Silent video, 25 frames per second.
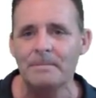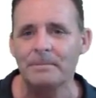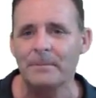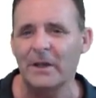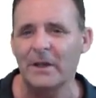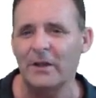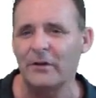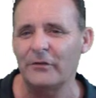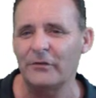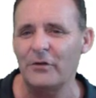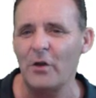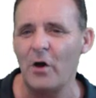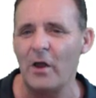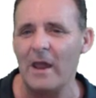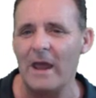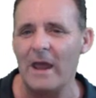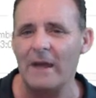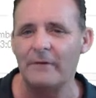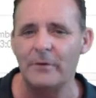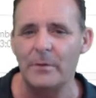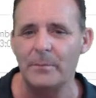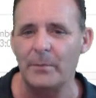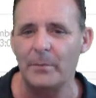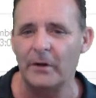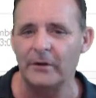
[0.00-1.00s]
because not
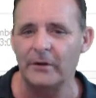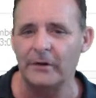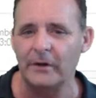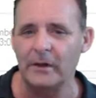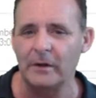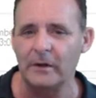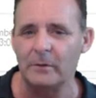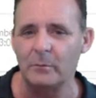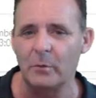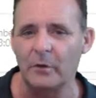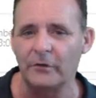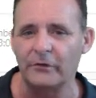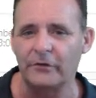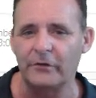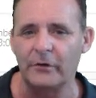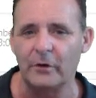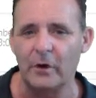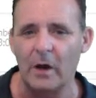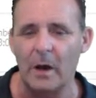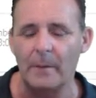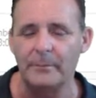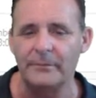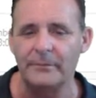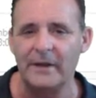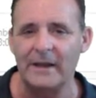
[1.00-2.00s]
everybody wants to
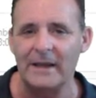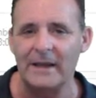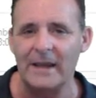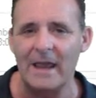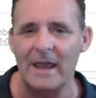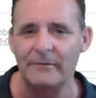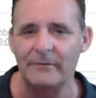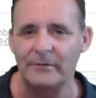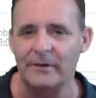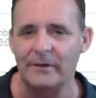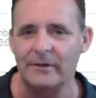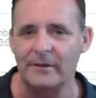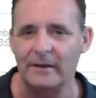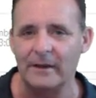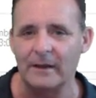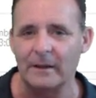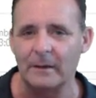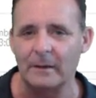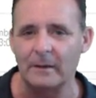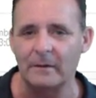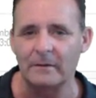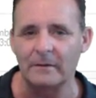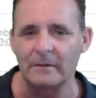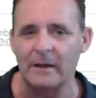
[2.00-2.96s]
update everything